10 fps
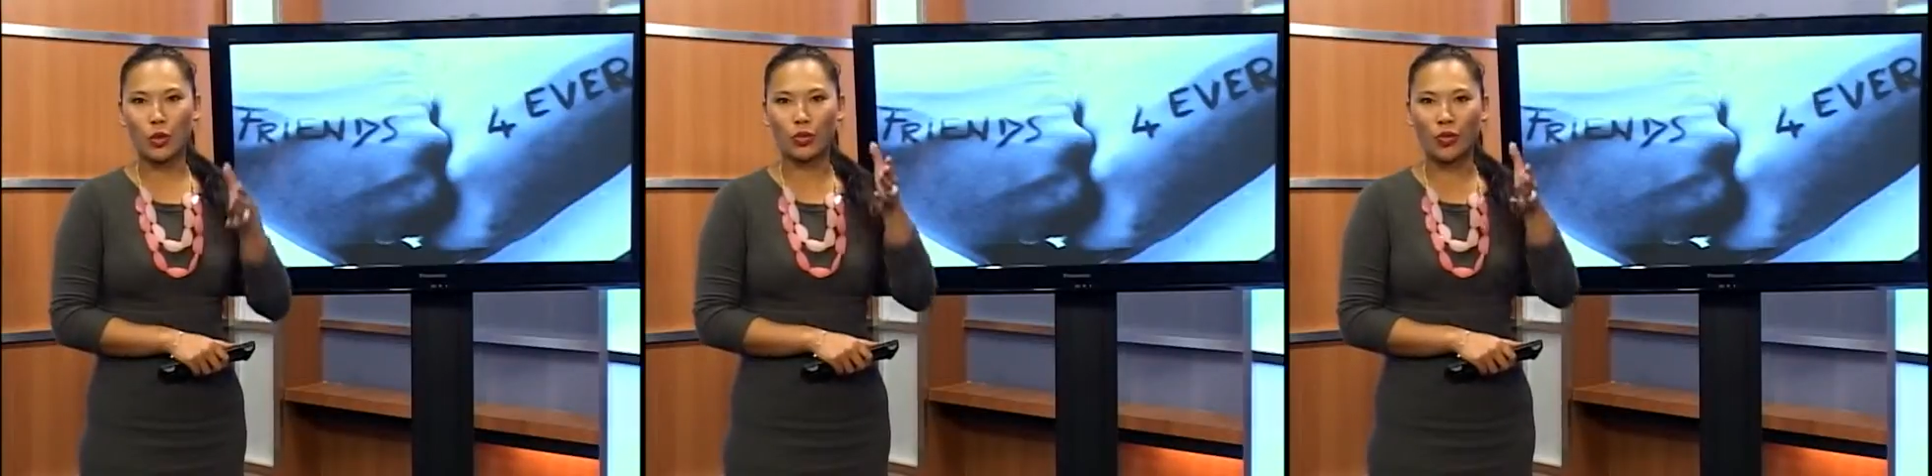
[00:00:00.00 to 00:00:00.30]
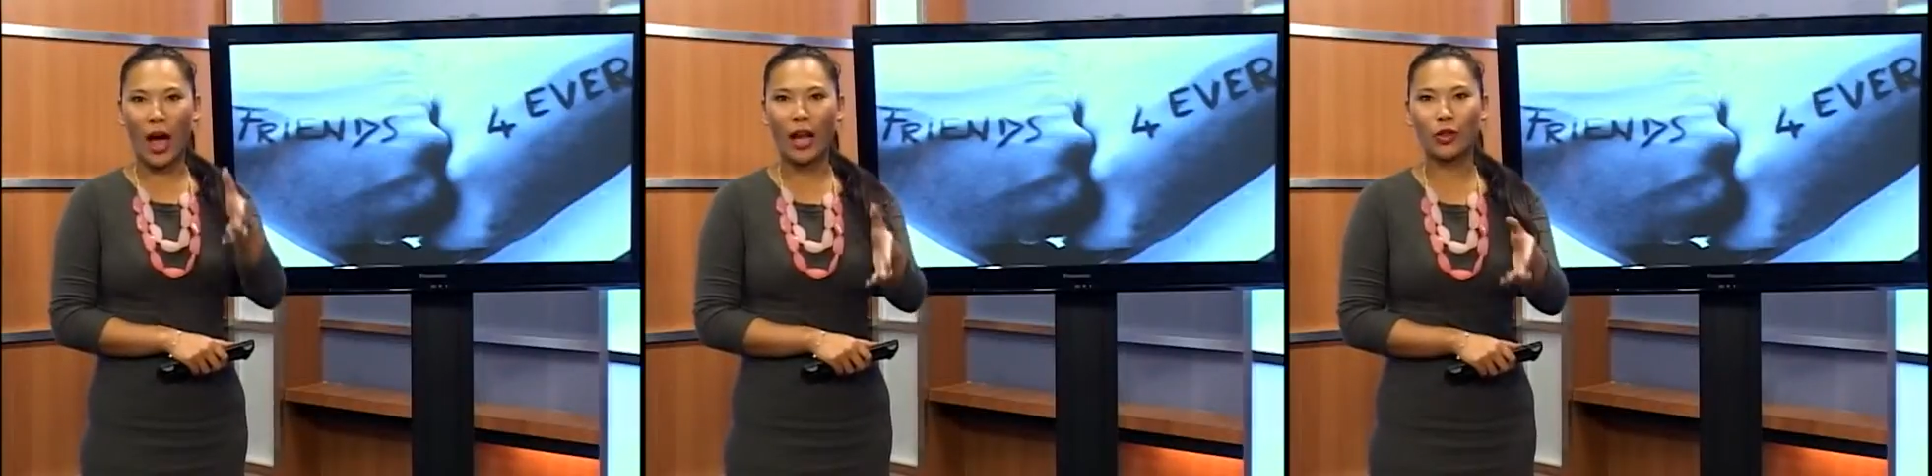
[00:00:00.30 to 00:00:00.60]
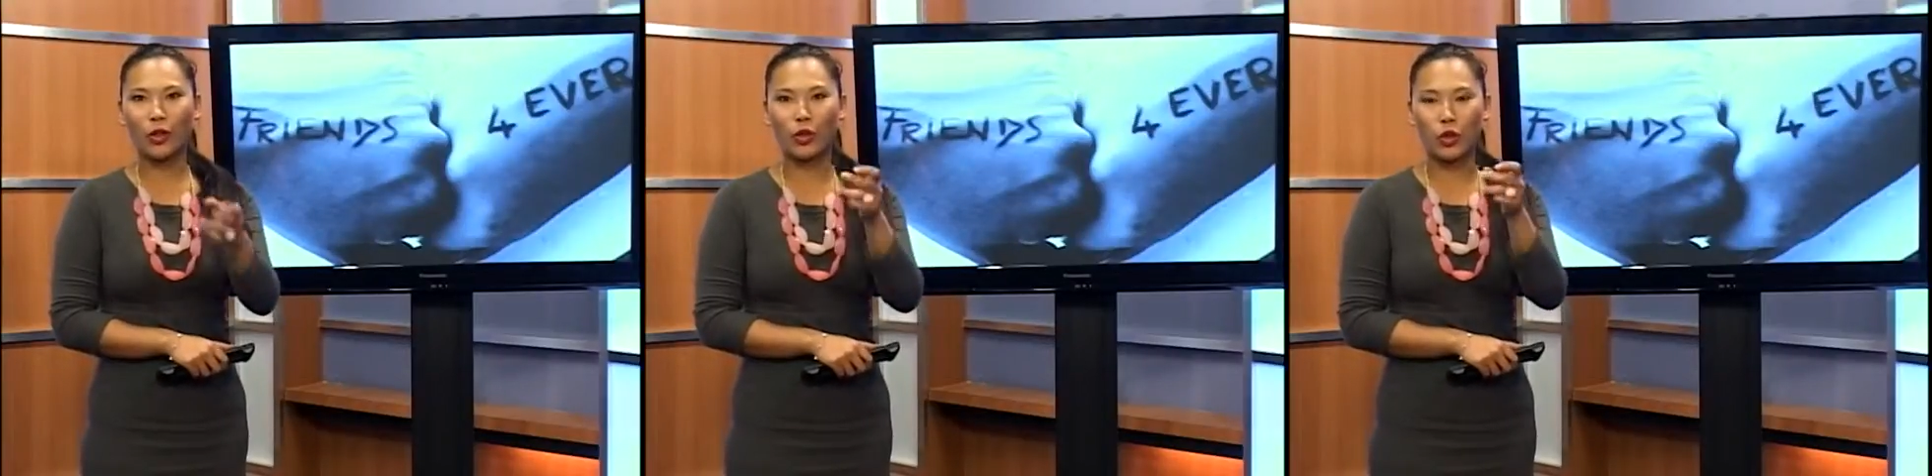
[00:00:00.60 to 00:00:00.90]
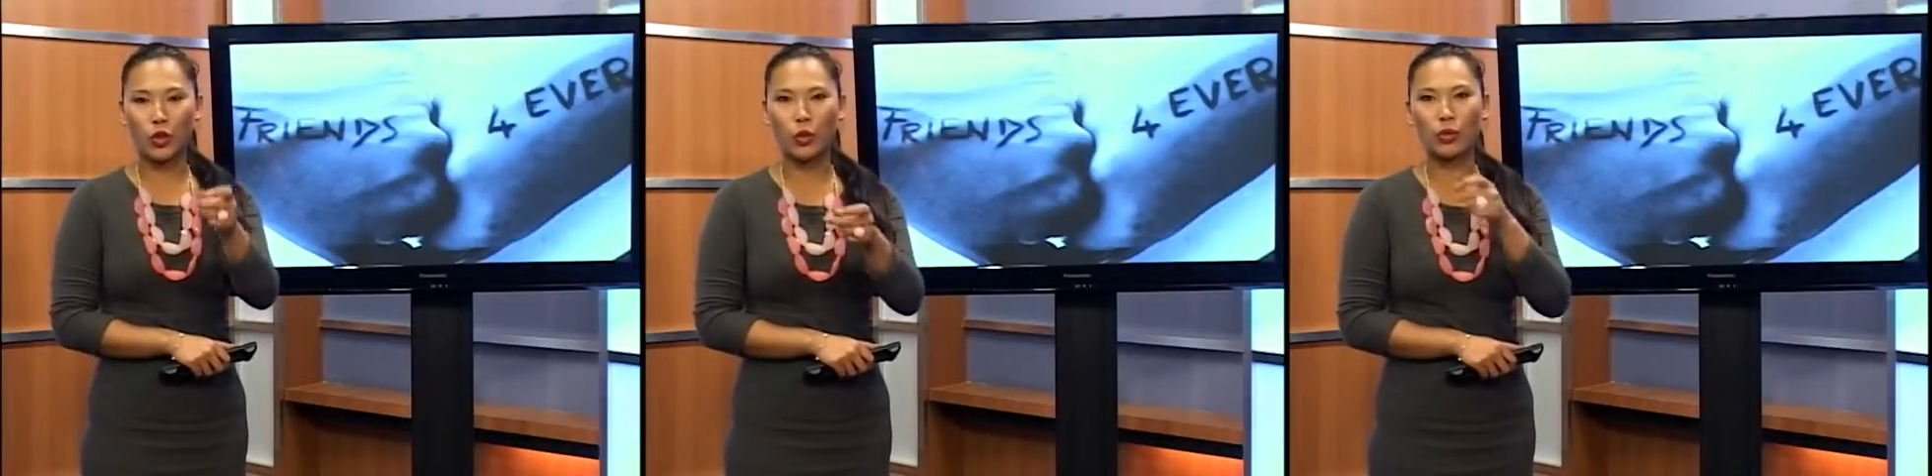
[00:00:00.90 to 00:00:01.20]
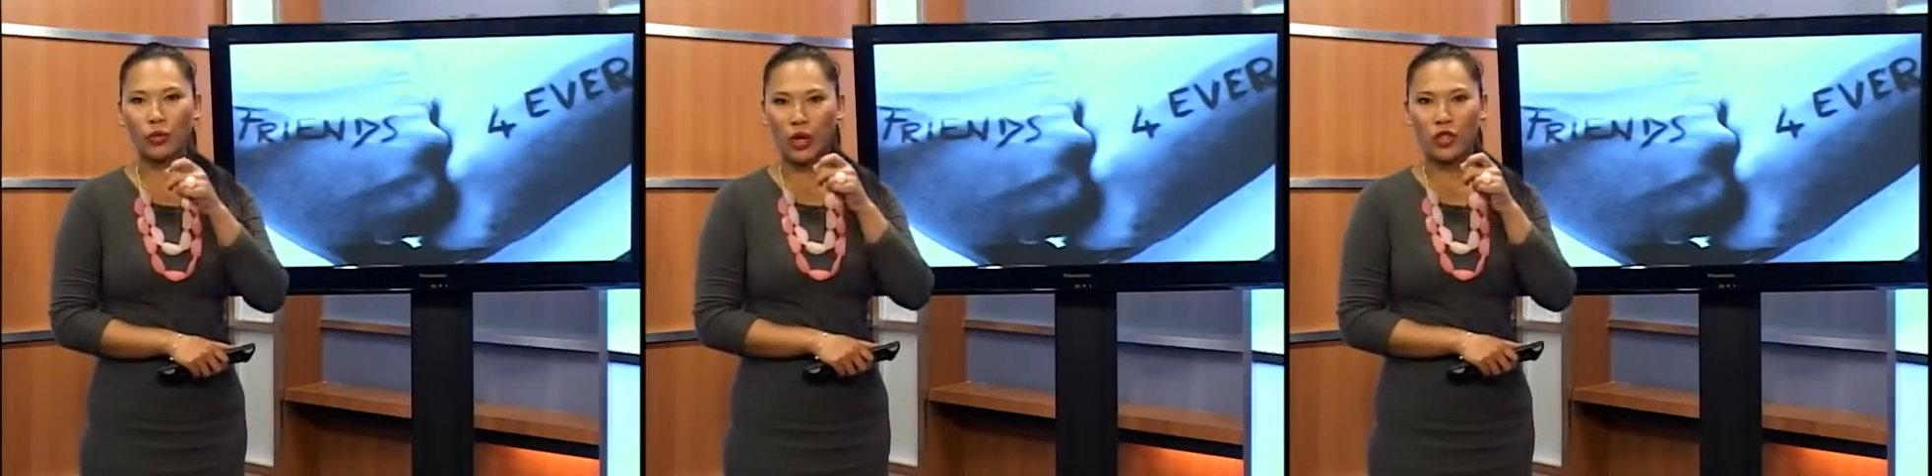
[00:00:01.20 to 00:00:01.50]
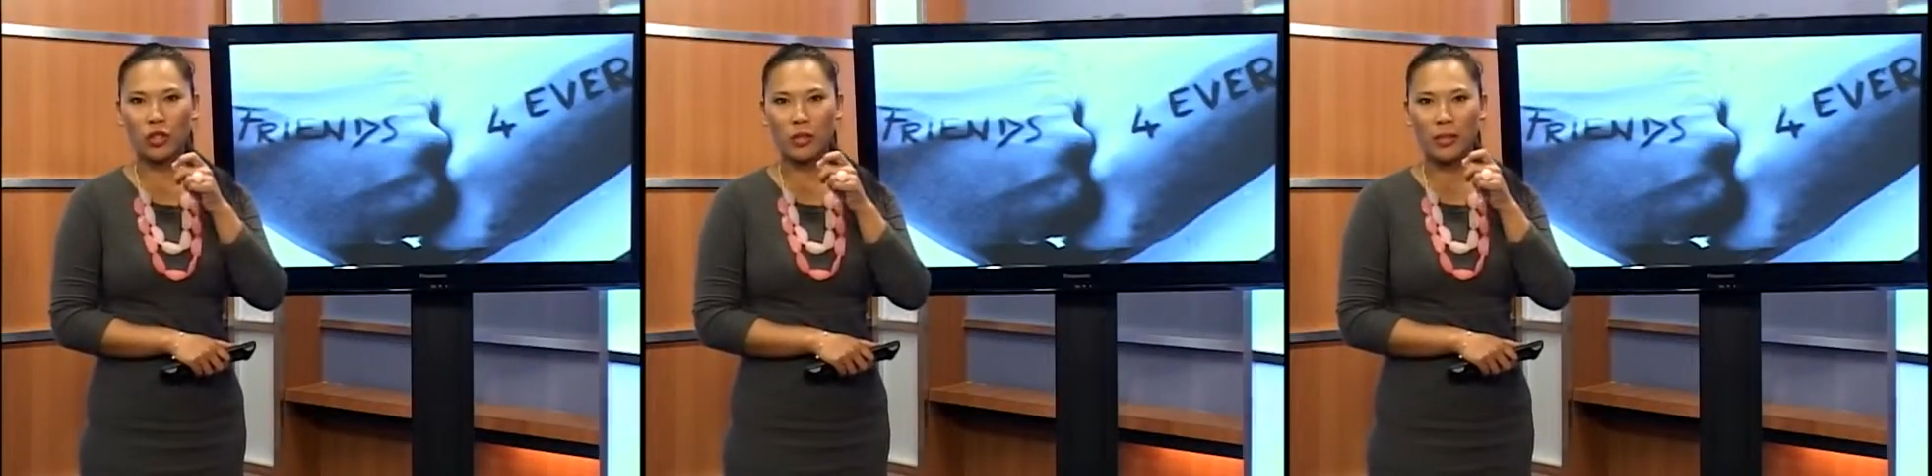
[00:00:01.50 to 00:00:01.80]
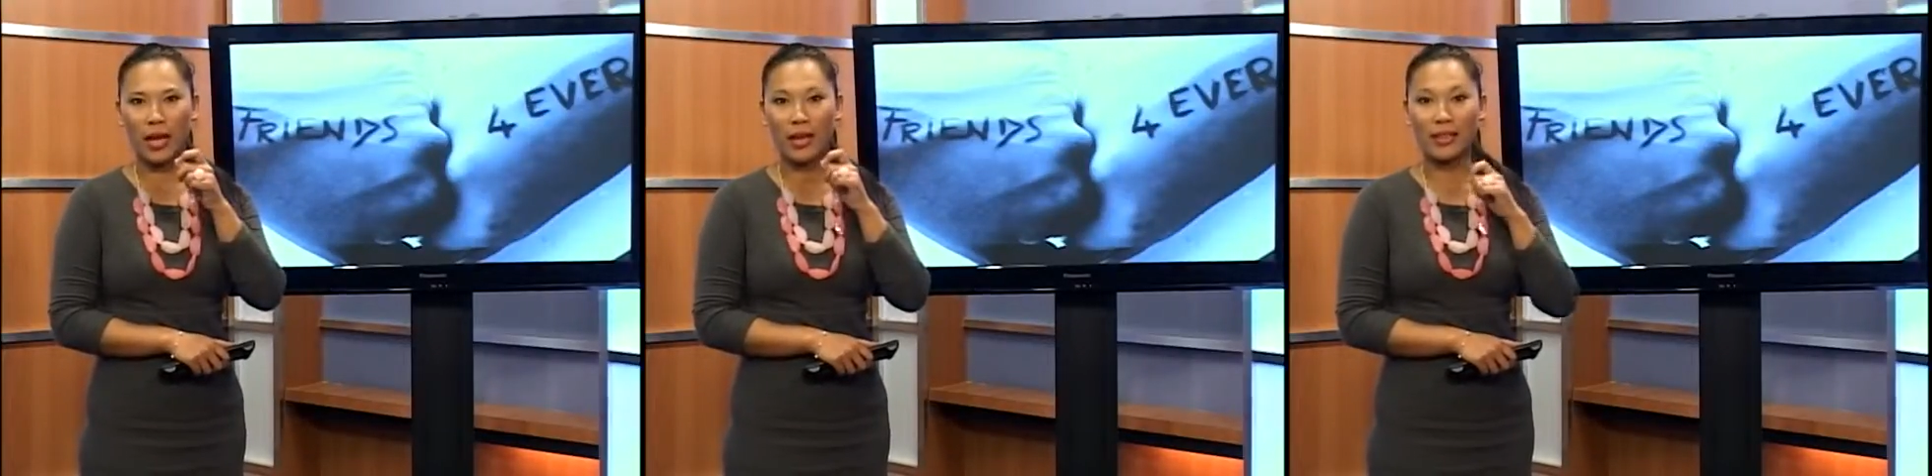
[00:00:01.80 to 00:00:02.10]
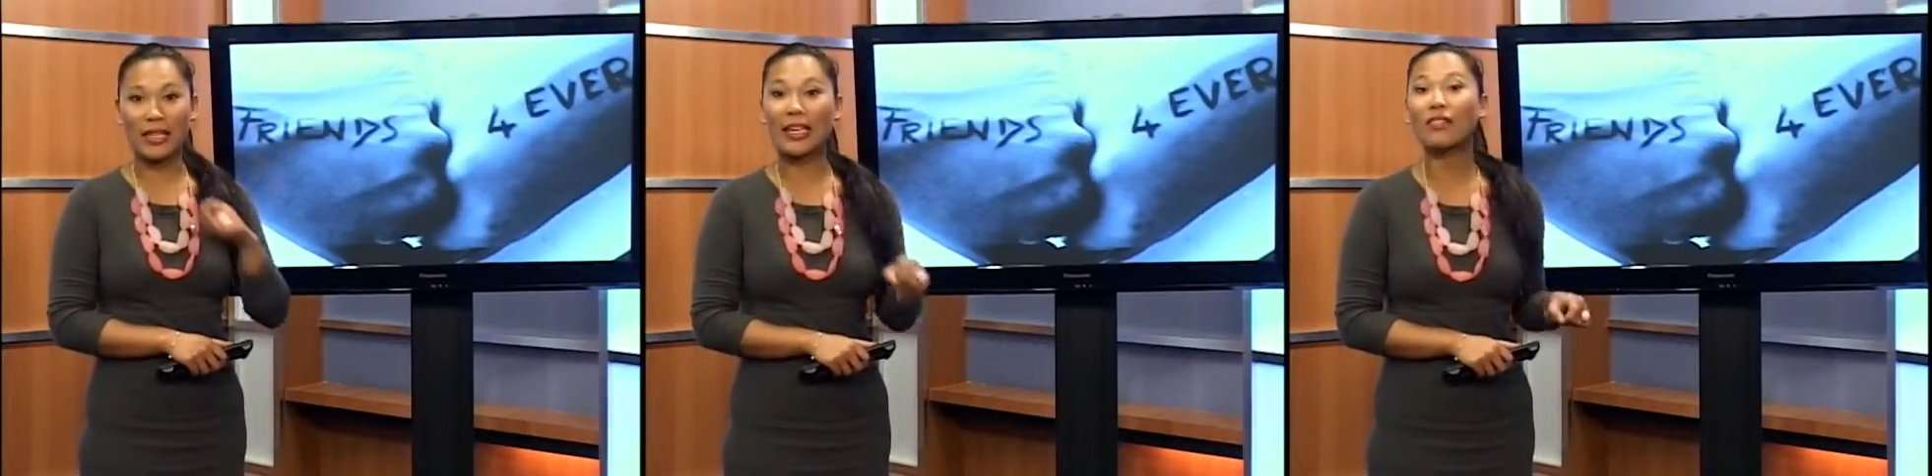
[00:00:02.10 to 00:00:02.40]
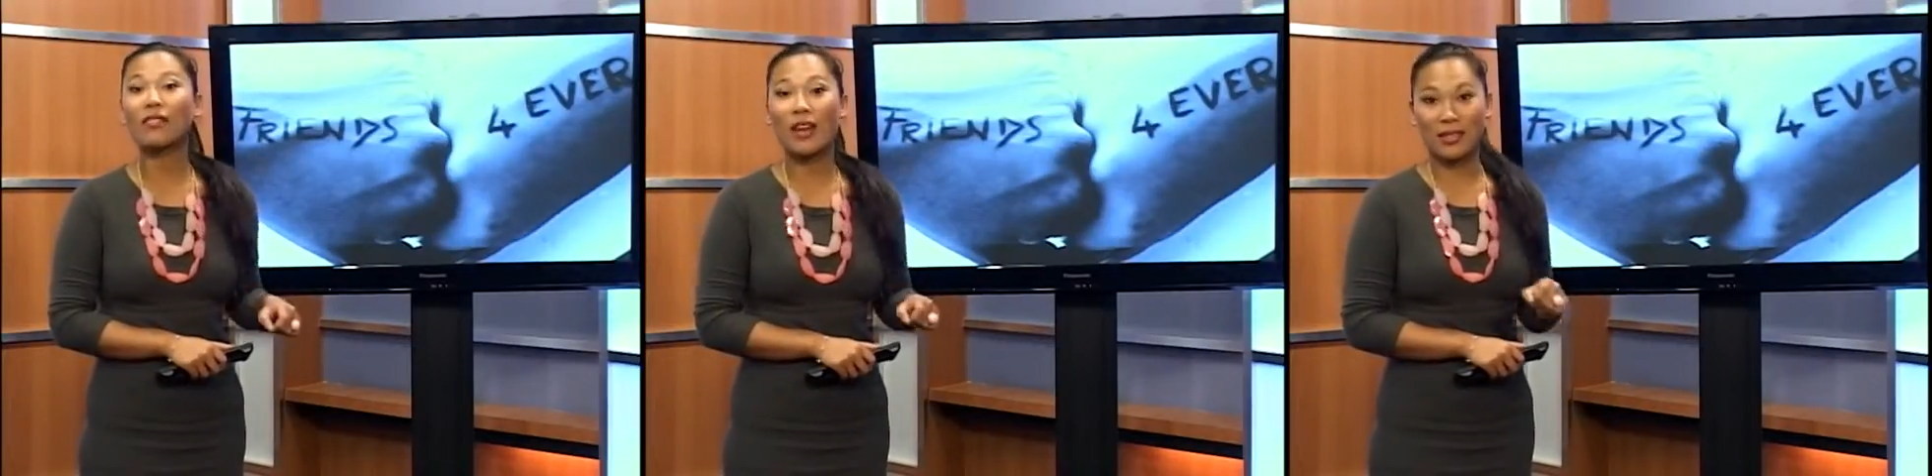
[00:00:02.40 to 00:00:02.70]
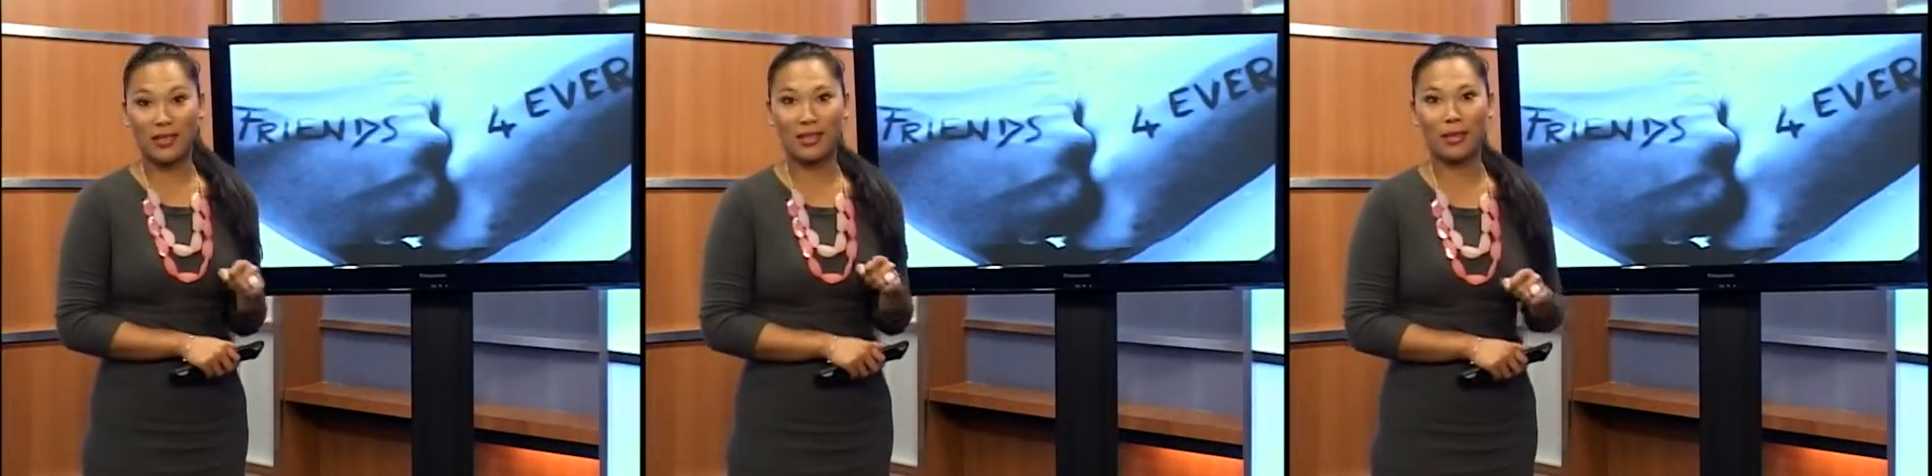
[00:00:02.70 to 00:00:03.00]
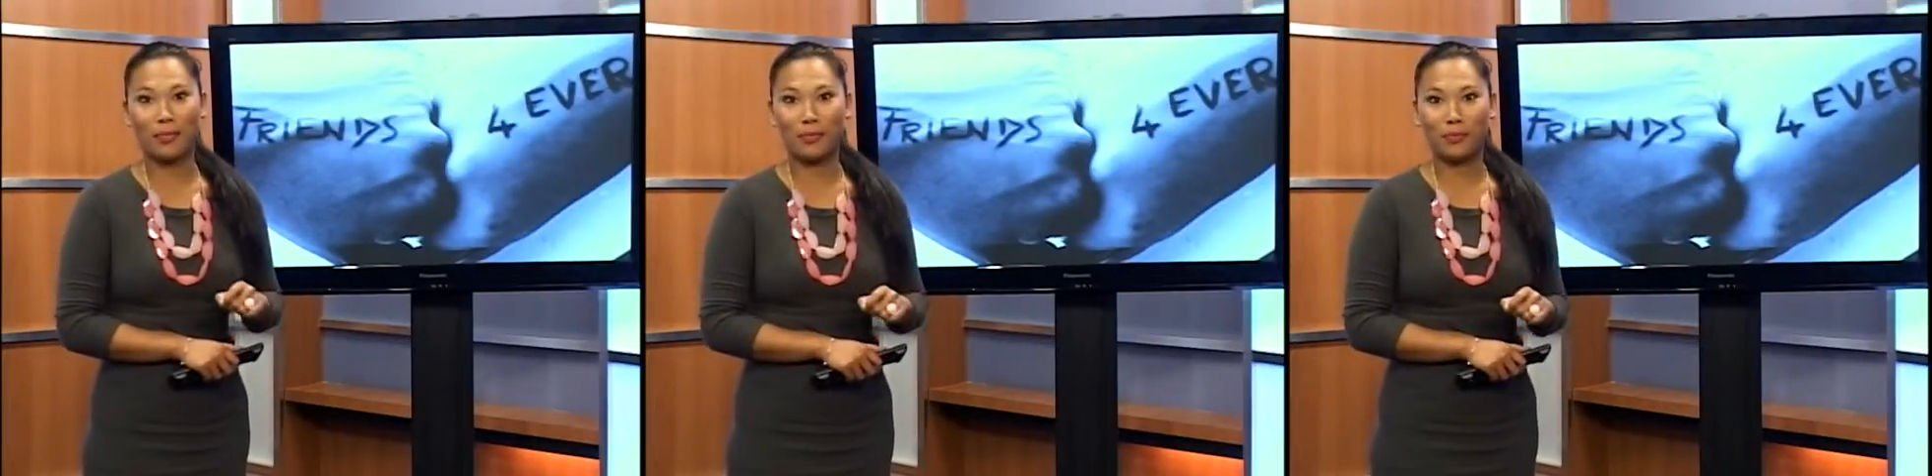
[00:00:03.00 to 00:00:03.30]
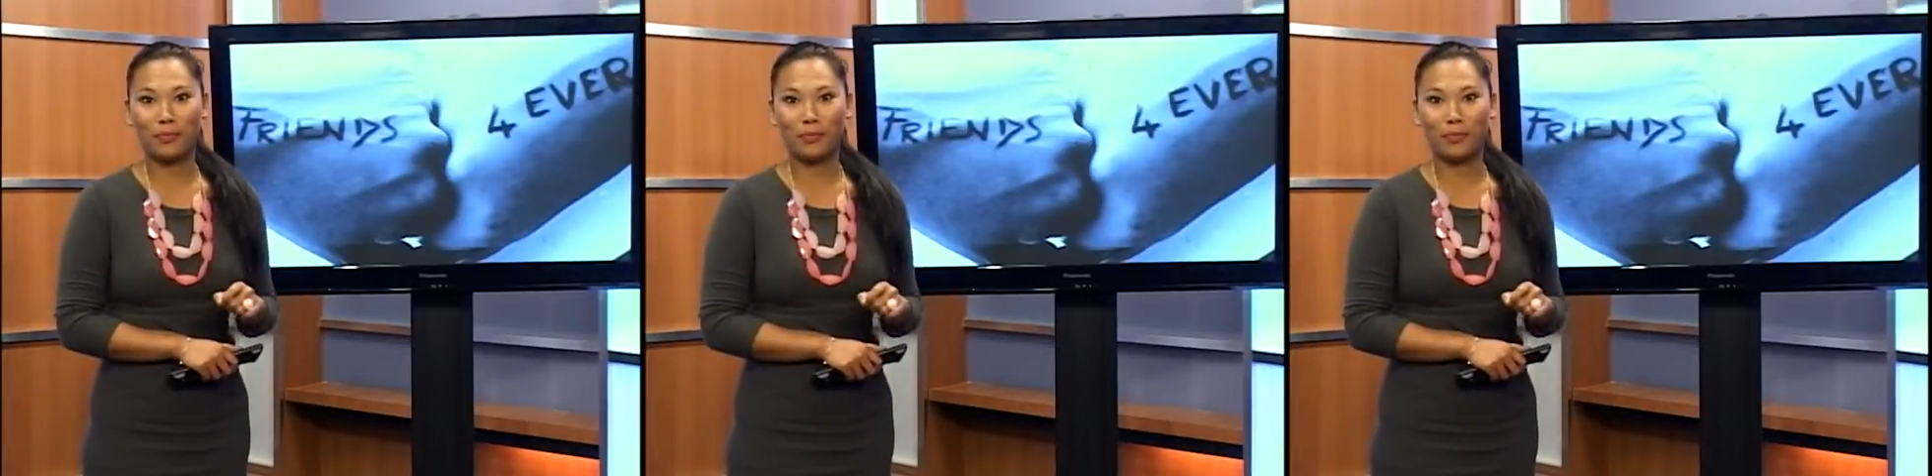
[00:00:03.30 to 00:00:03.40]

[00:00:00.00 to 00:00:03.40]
to value your true friendships and invest in them.